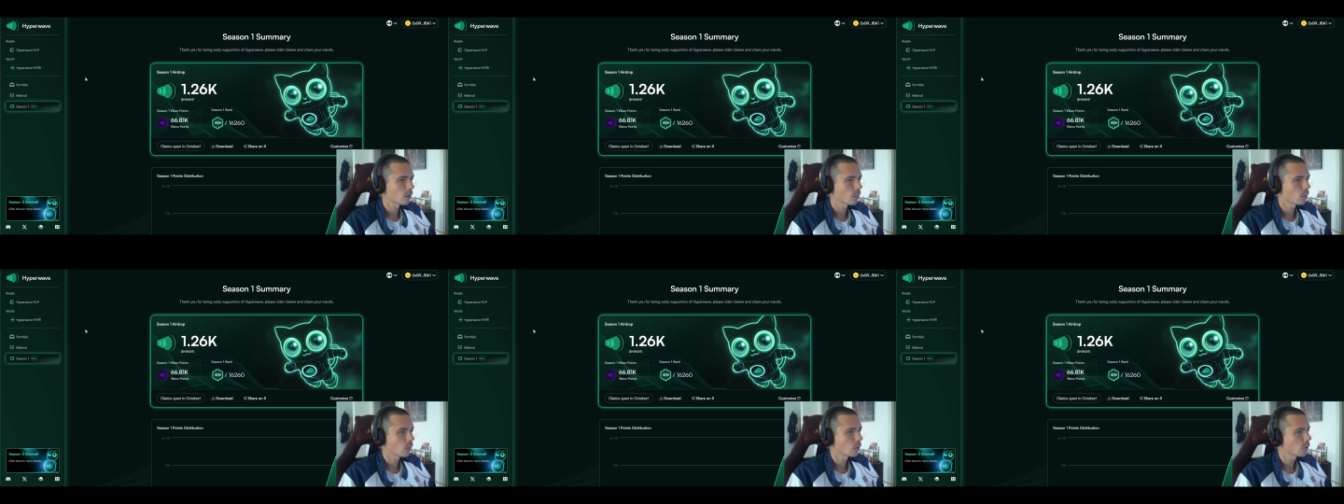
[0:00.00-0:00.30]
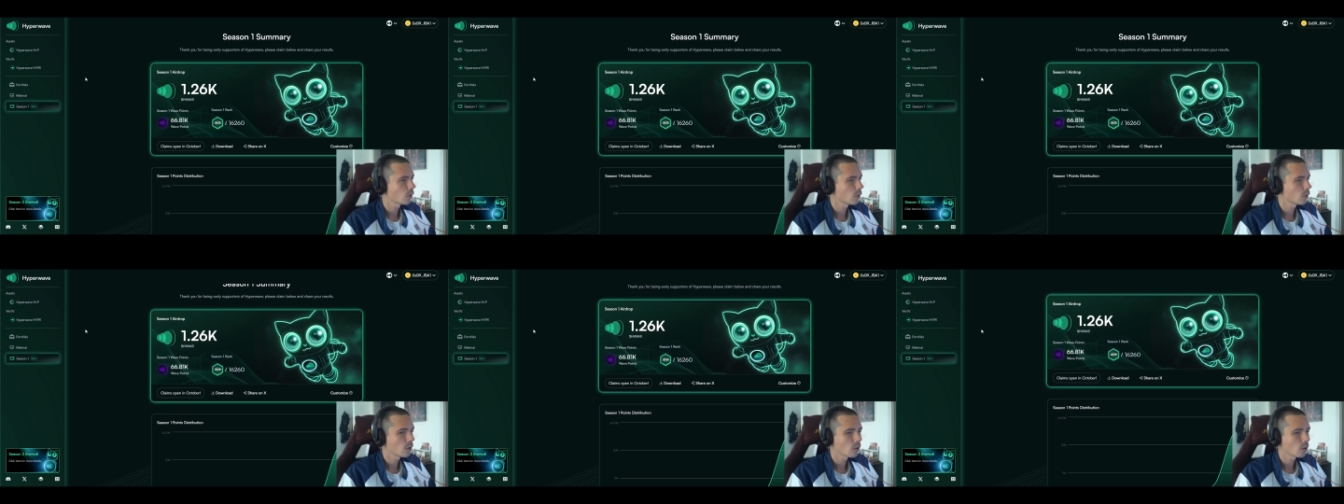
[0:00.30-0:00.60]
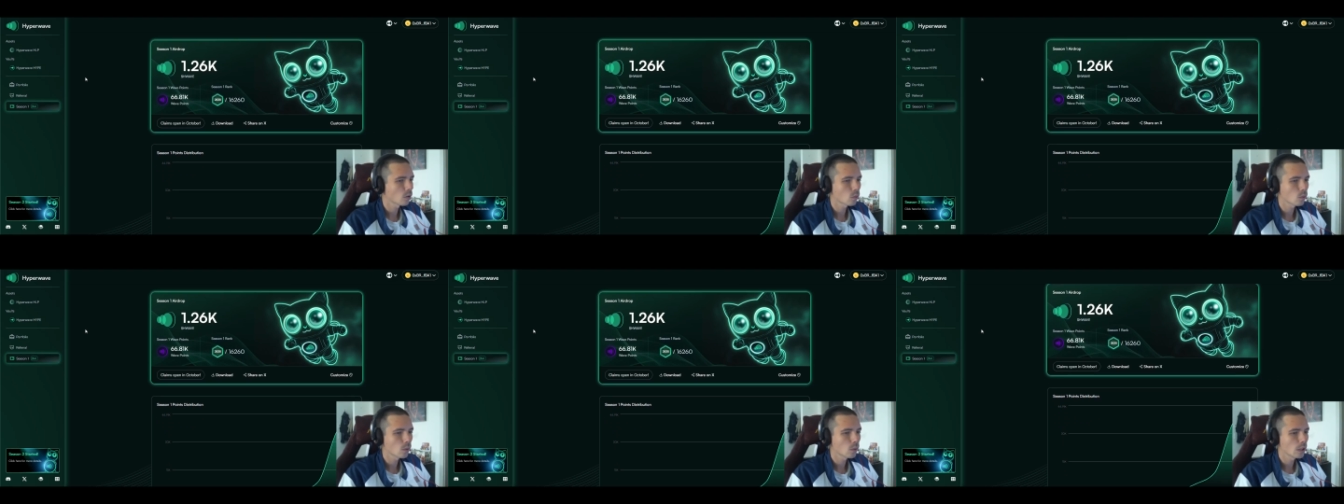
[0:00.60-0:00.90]
I'm honestly
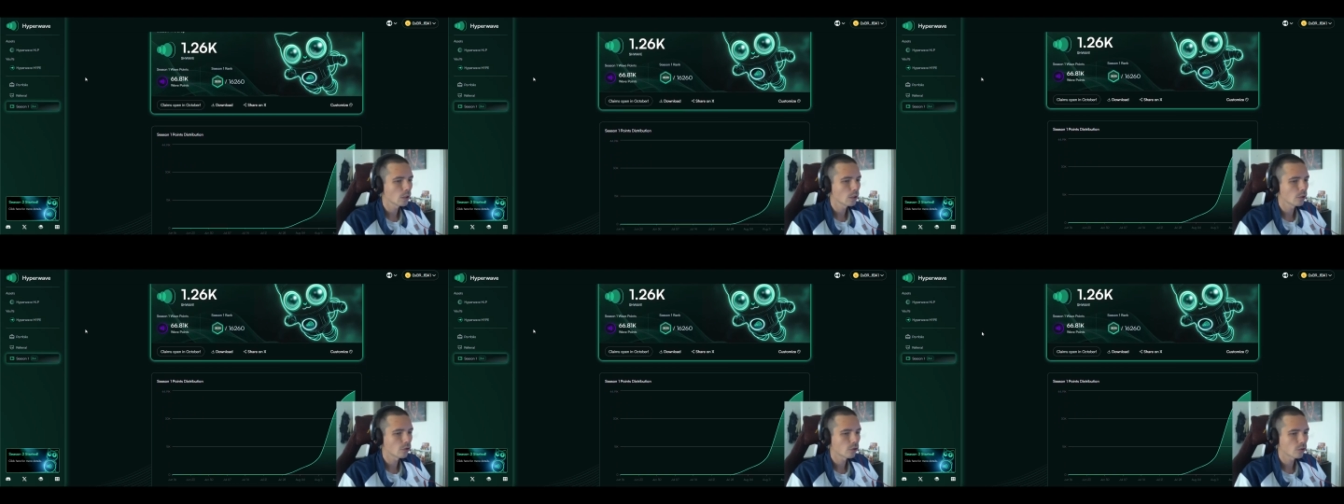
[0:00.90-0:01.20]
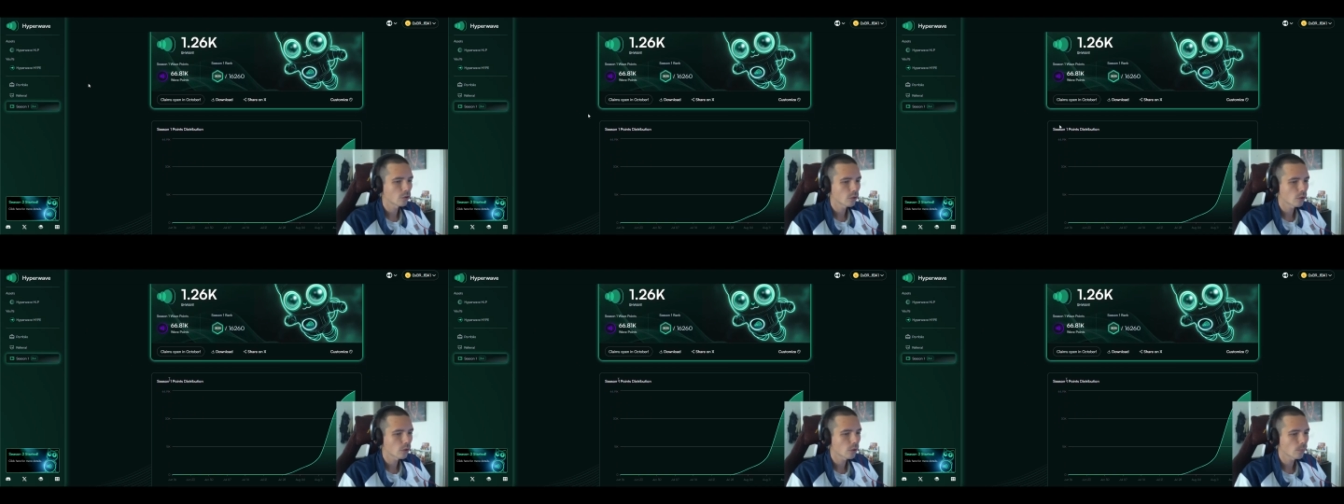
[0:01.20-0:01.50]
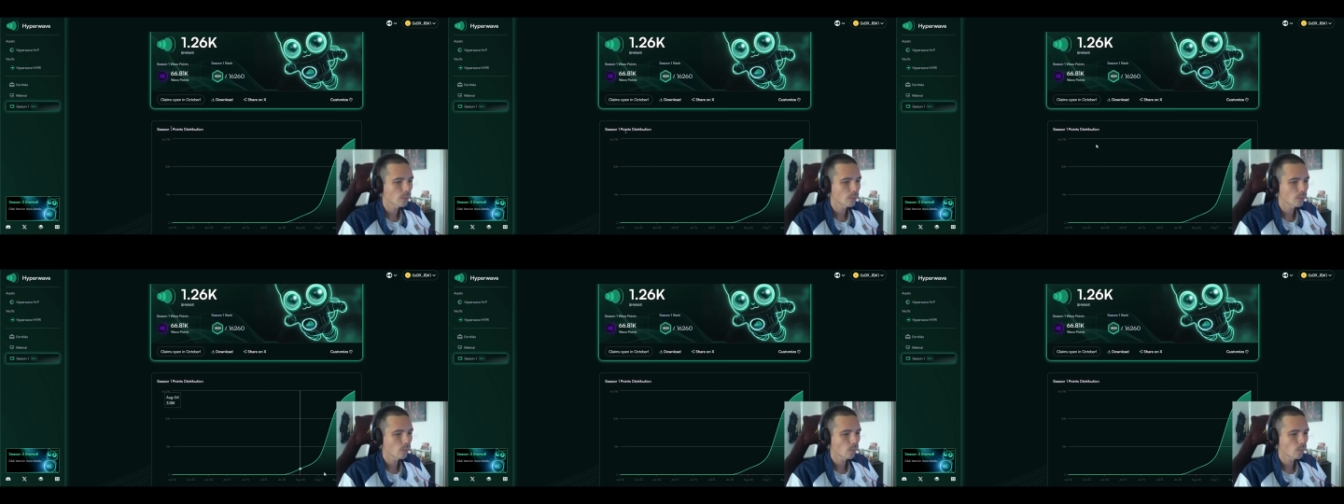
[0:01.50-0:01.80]
not really sure
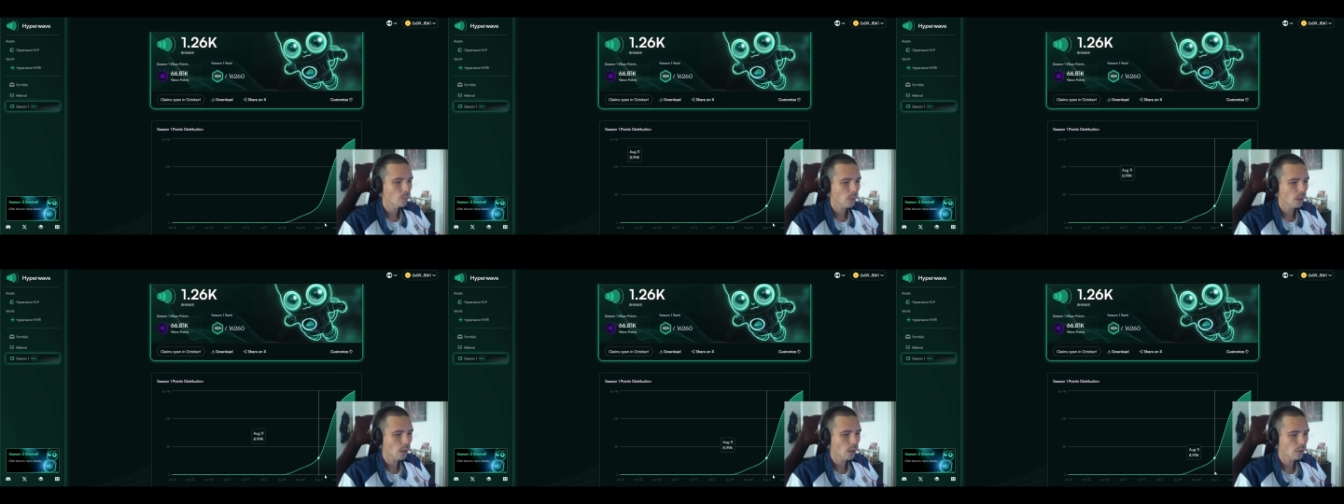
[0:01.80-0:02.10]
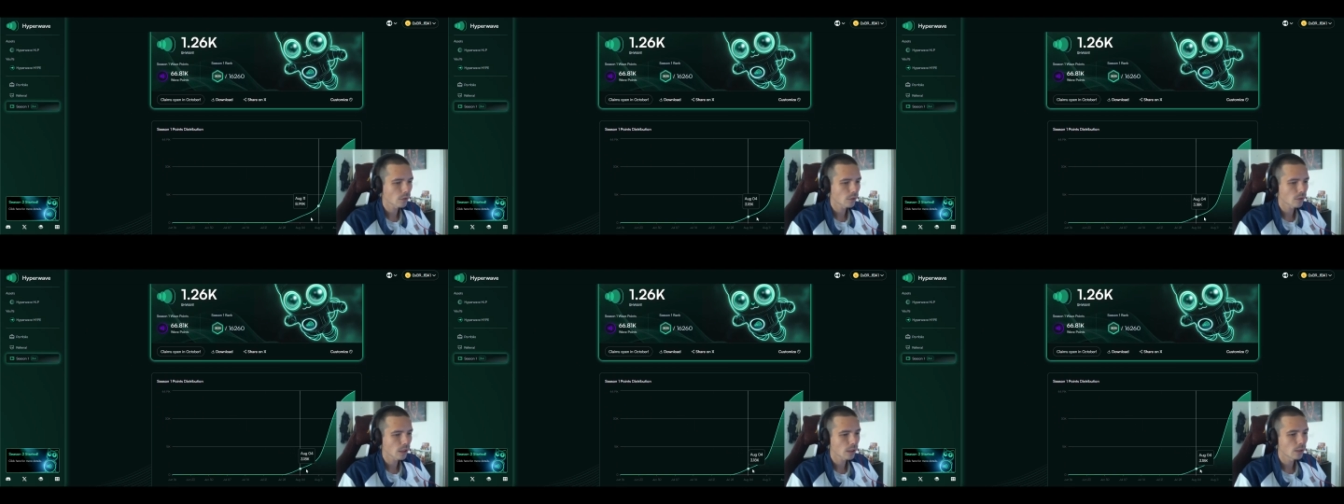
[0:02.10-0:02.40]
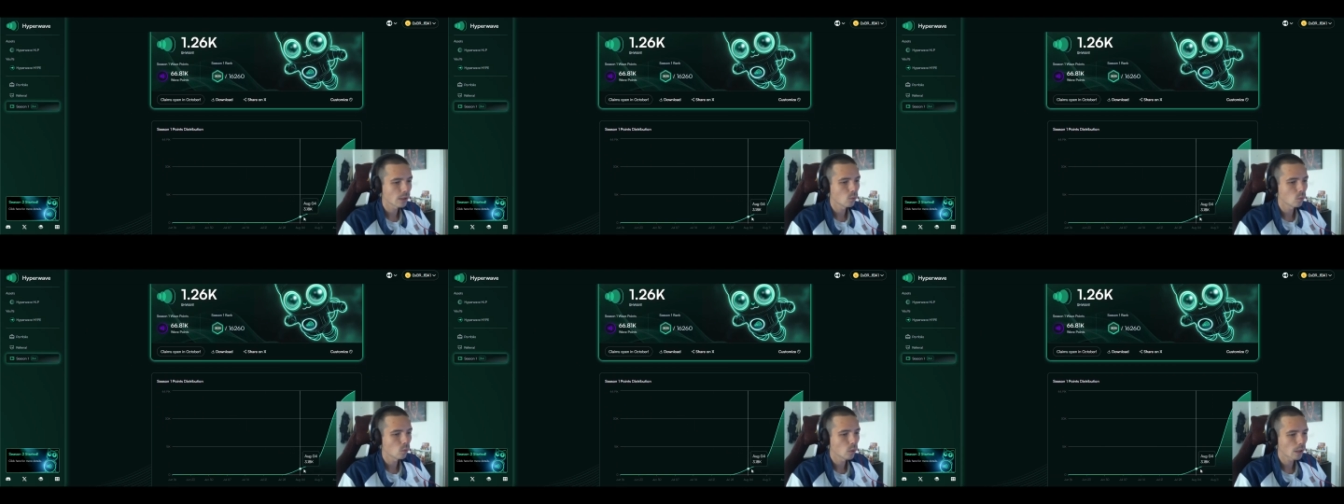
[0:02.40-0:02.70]
exactly